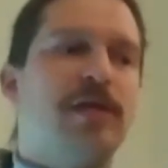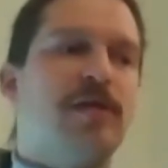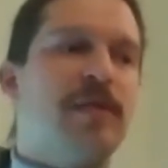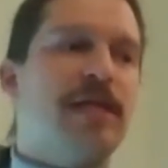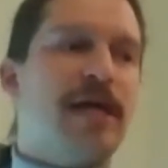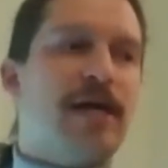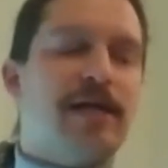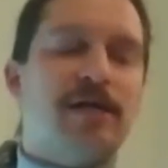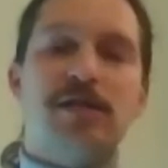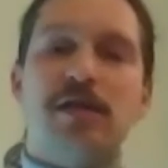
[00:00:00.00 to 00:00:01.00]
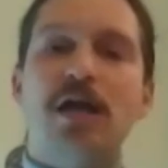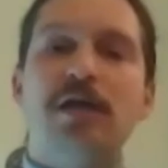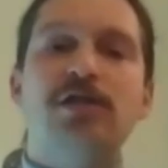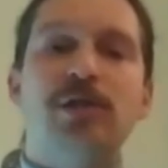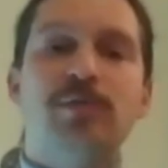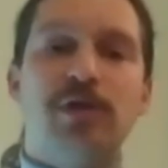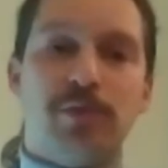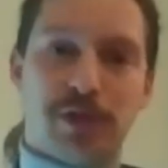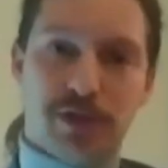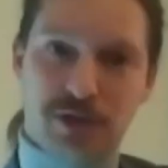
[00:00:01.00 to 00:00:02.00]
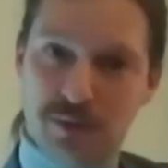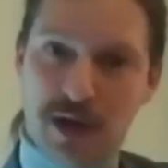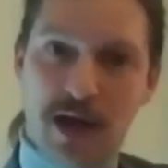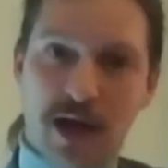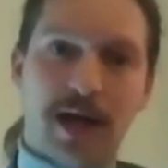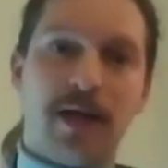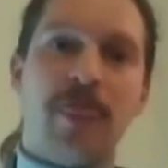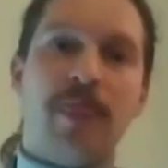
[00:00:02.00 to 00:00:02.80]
in me getting a scholarship to pursue my